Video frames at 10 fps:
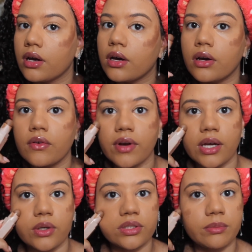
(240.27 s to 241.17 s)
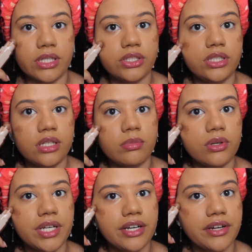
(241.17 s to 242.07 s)
around my
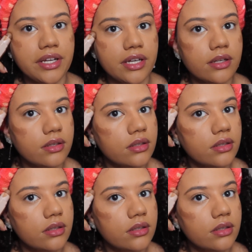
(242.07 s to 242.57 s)
cheekbone area.